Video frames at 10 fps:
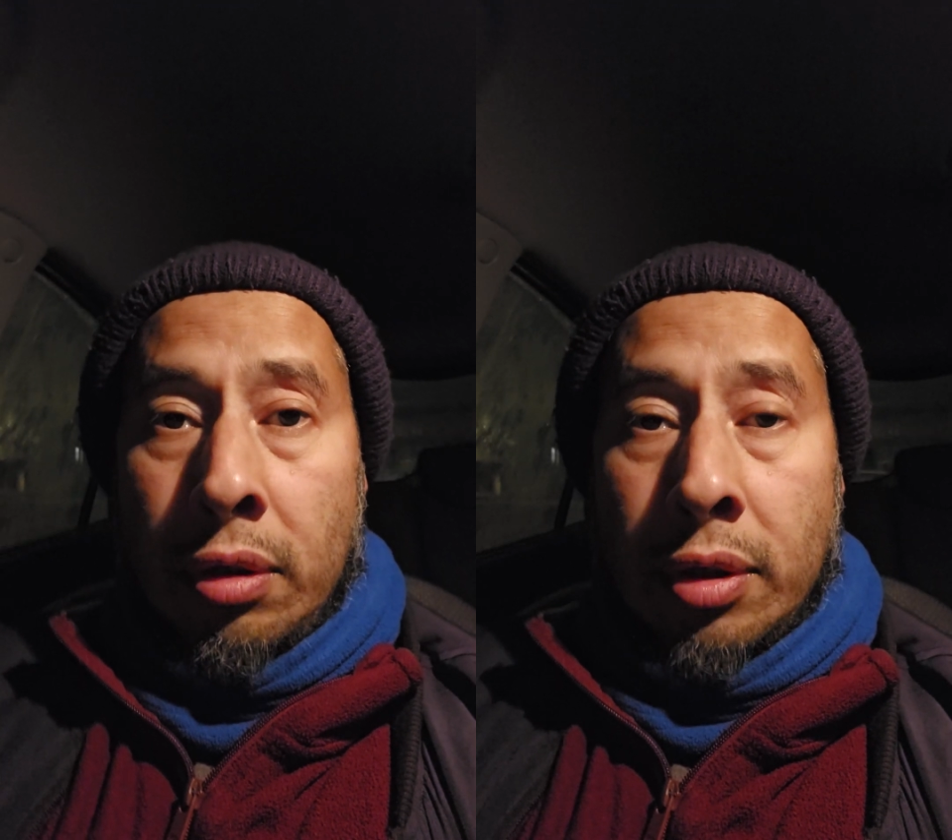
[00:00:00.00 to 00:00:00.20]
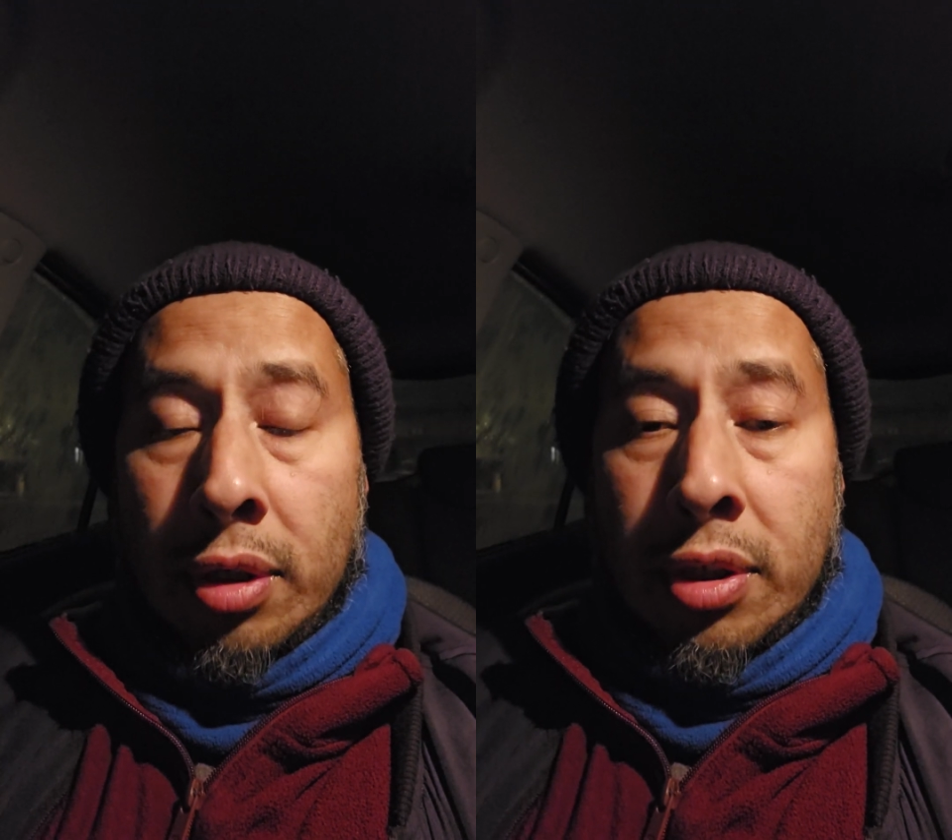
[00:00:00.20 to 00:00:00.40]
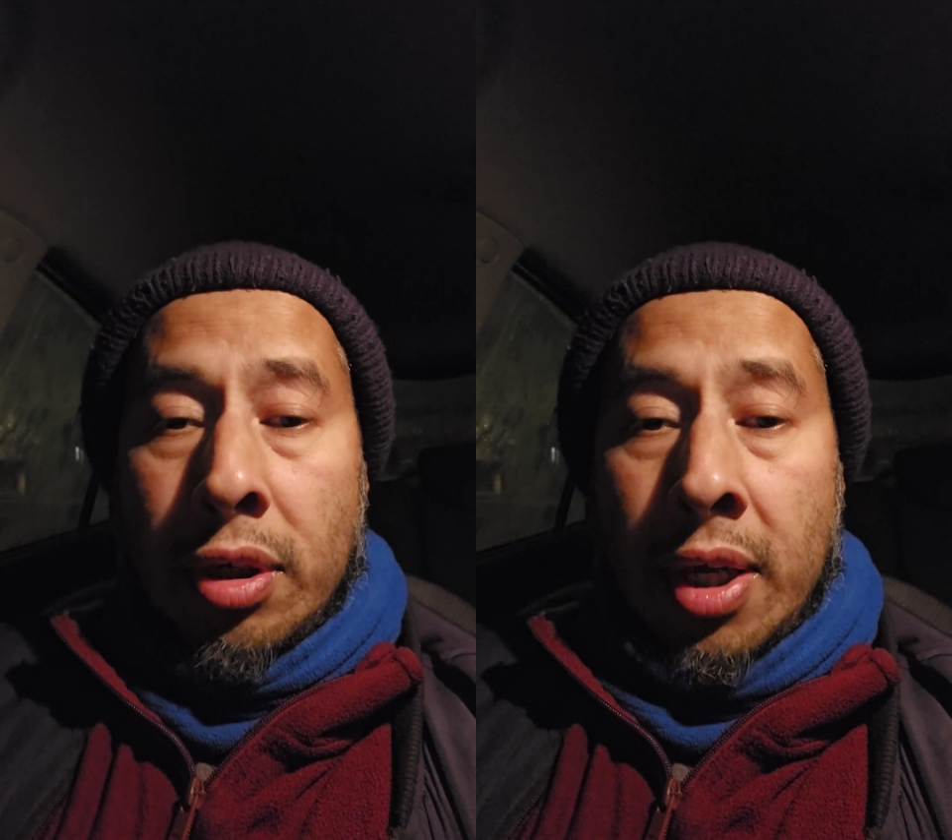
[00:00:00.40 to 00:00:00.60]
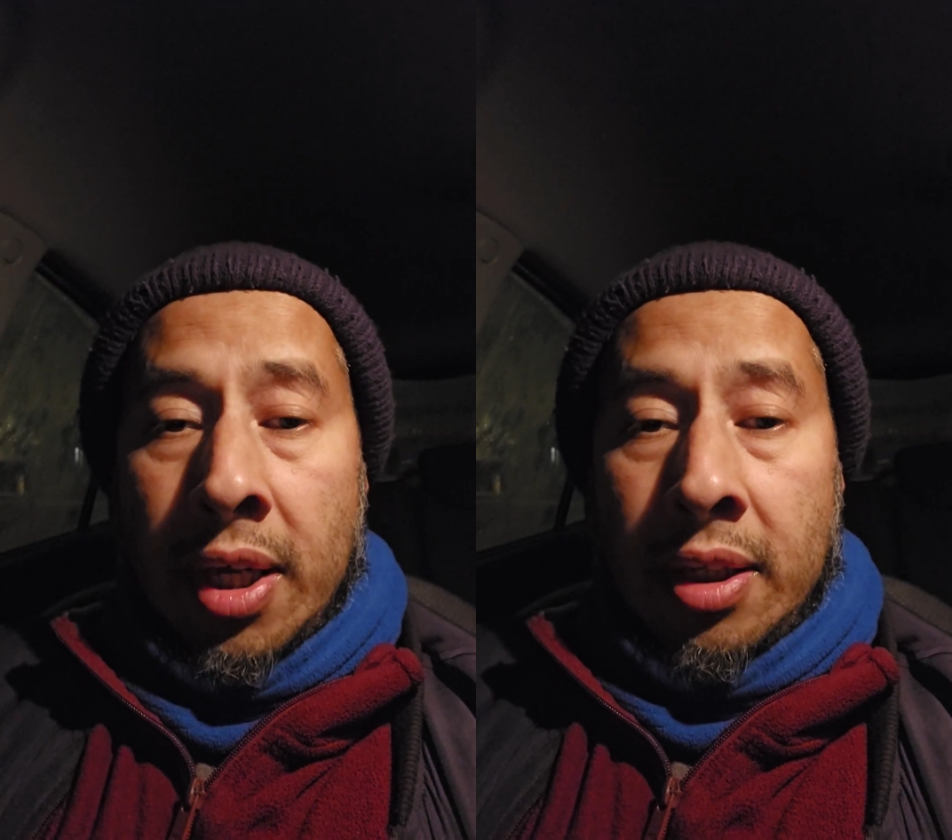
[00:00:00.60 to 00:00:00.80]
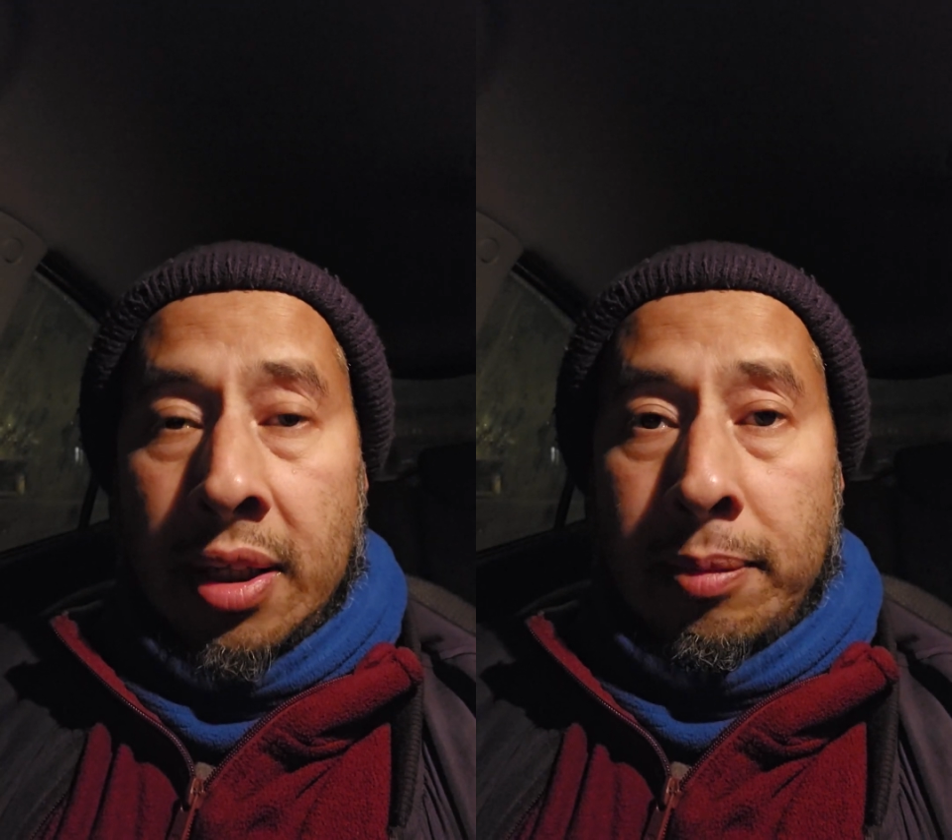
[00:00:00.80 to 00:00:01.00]
not your
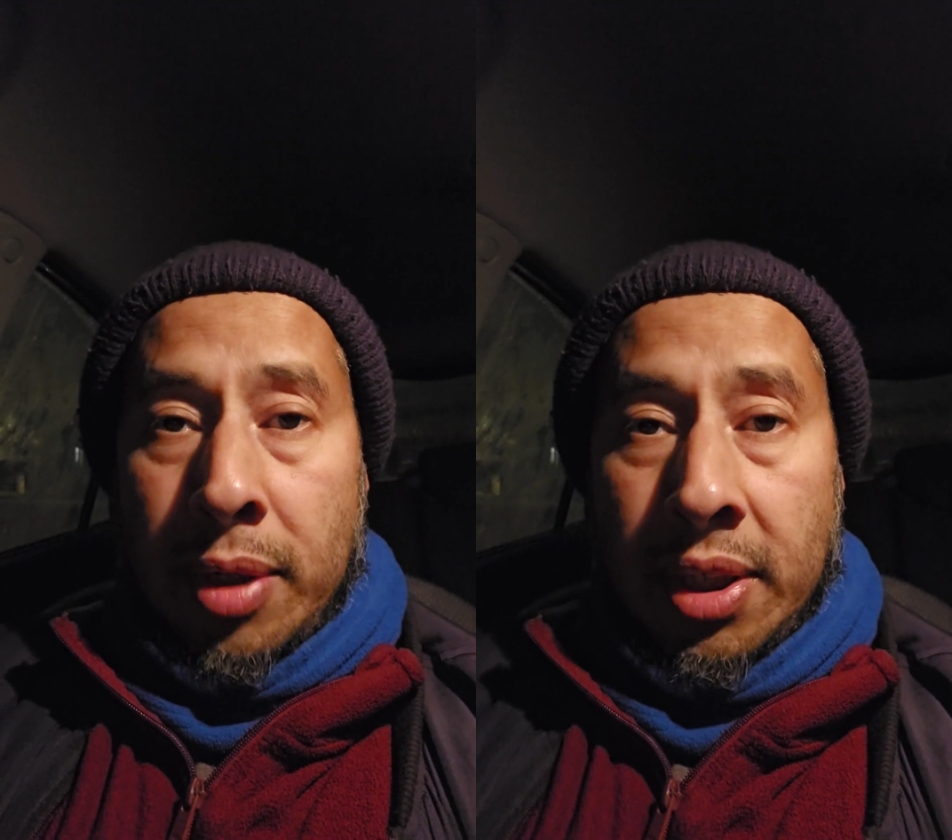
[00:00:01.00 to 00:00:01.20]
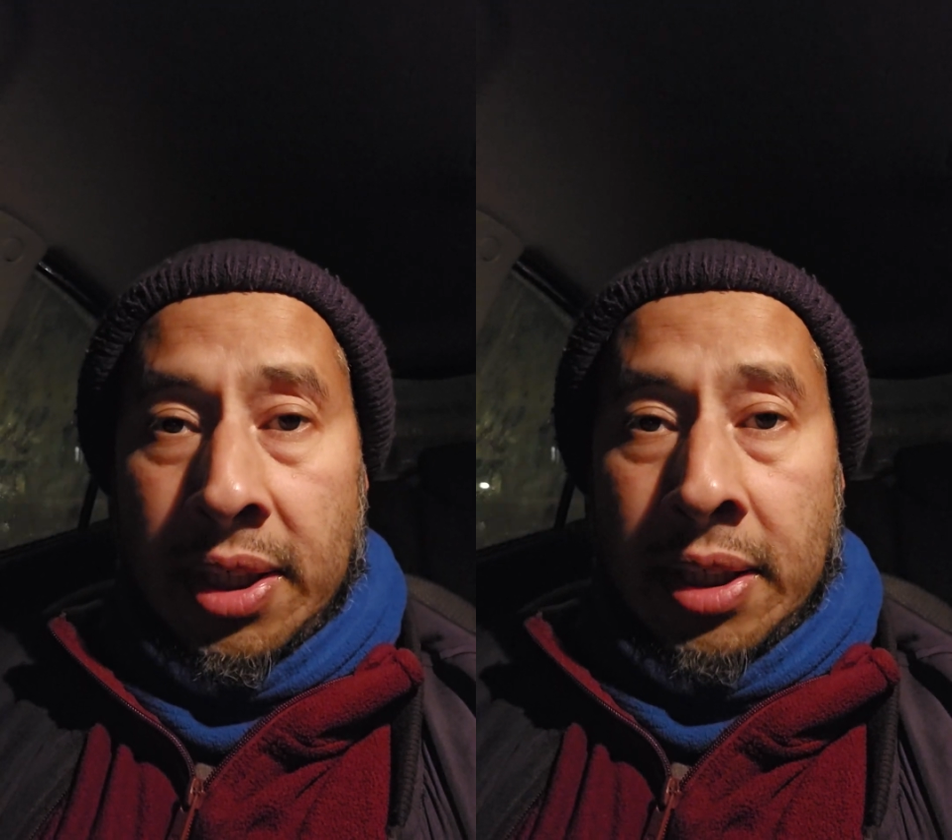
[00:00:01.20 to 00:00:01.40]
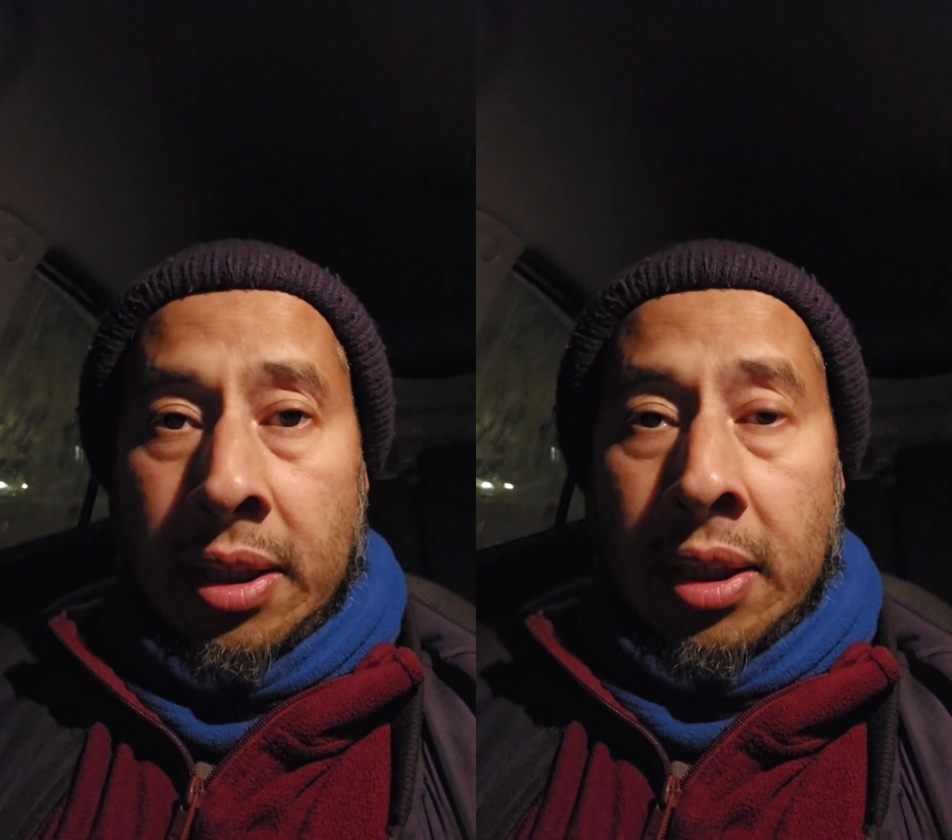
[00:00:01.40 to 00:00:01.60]
earthly body.